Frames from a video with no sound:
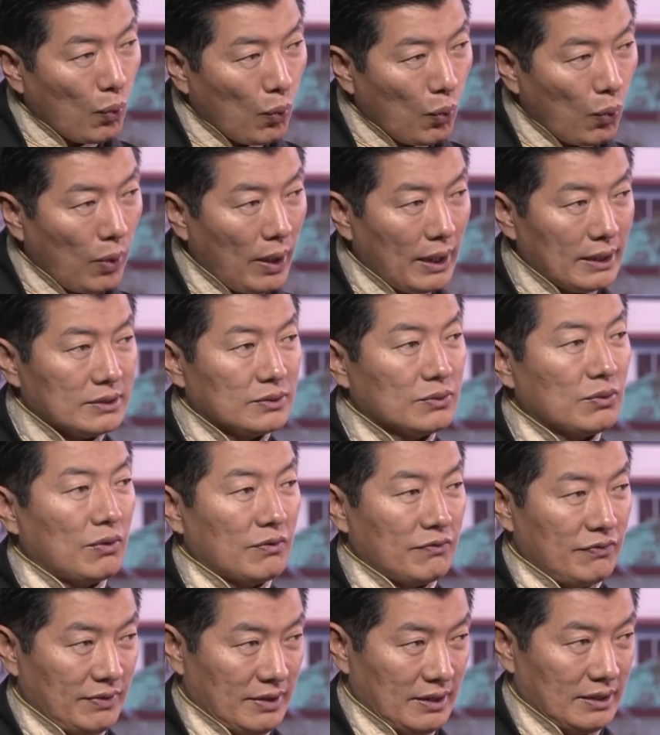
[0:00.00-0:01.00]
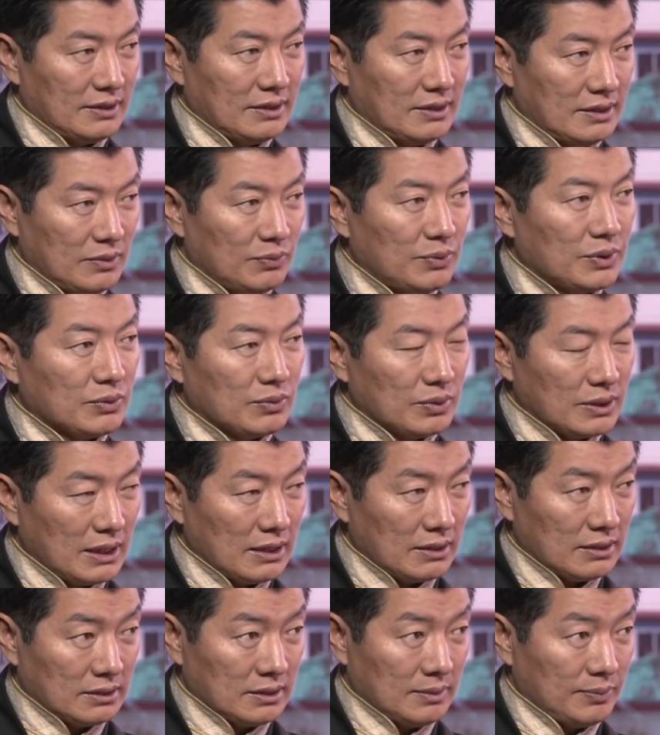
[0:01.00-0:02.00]
quite confident that we could
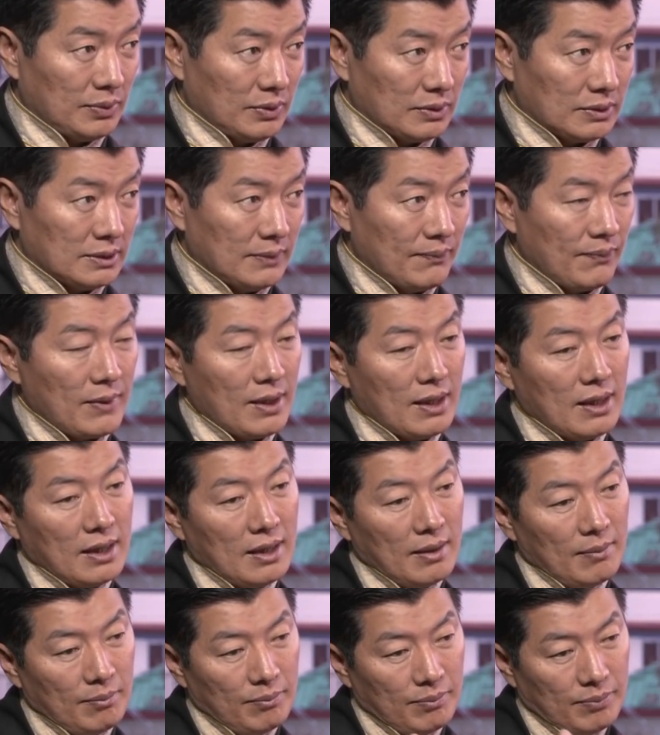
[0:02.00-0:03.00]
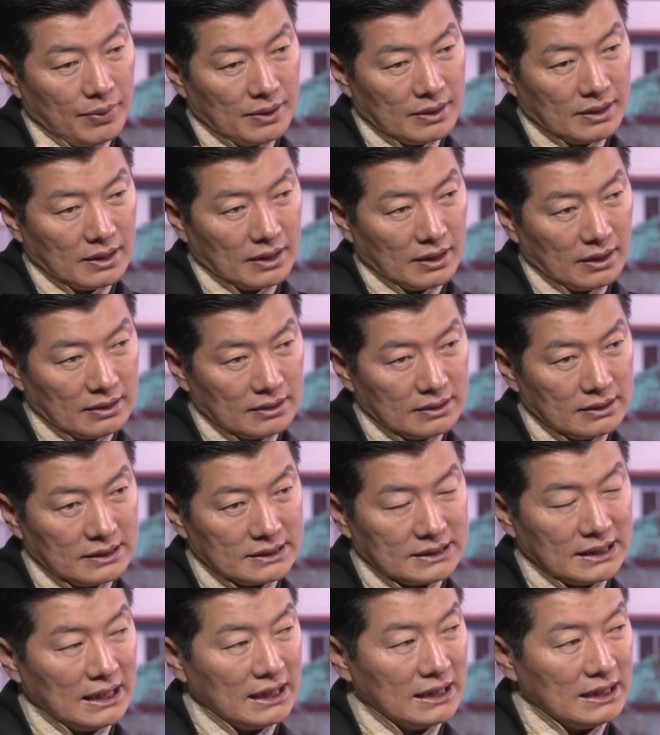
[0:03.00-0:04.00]
get the support. But the
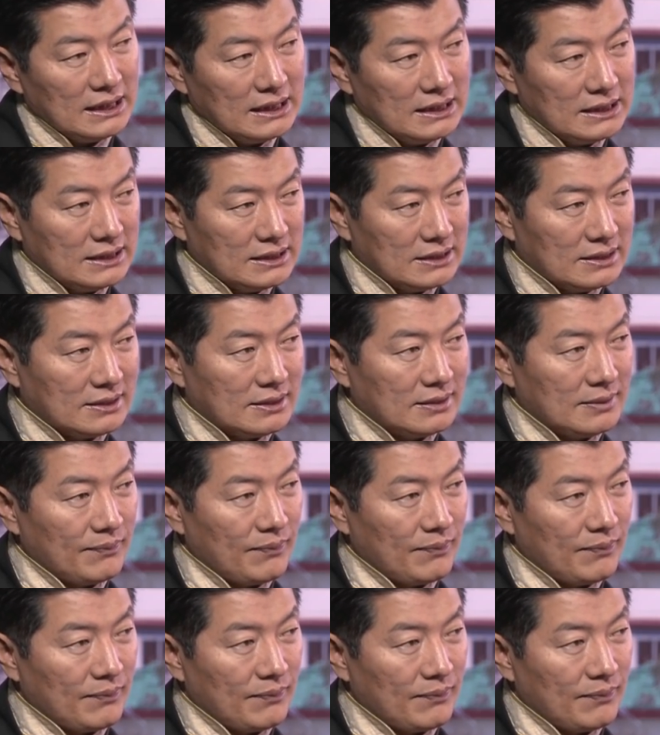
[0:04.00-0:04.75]
Senate is